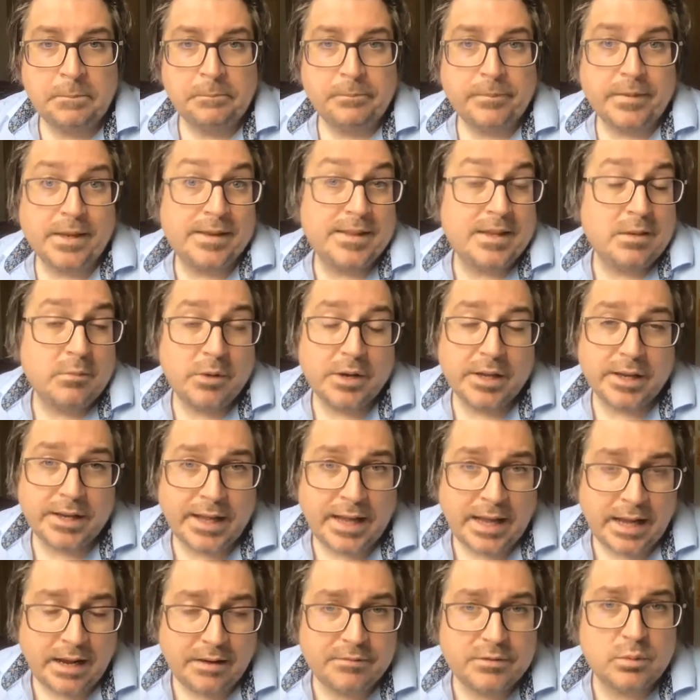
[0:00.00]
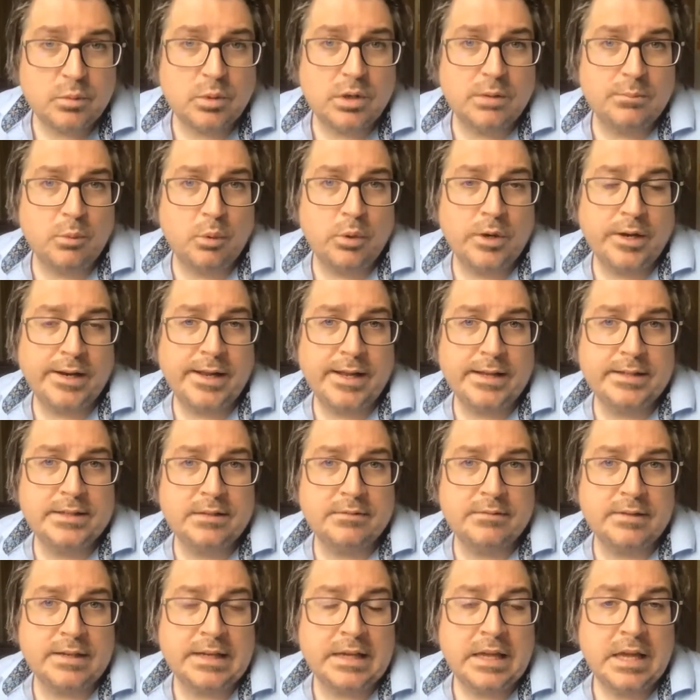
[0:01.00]
And I think we're going to have to work more
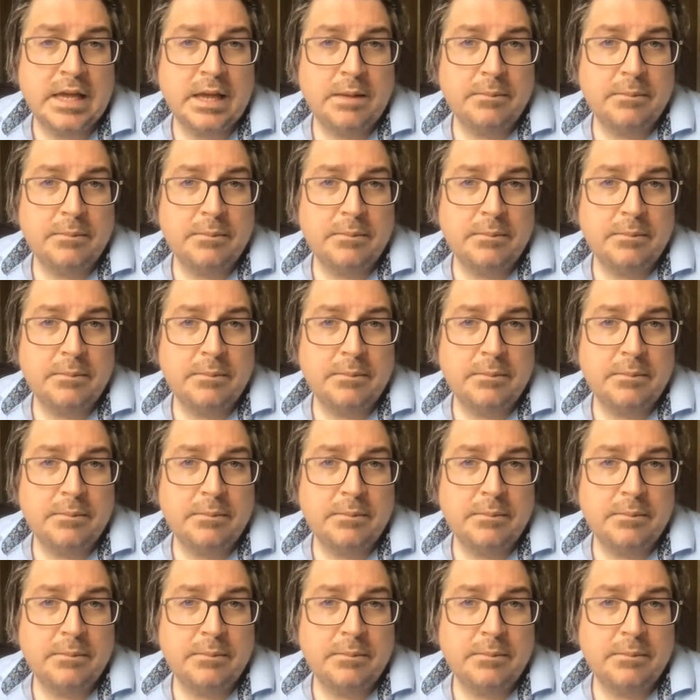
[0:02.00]
collectively,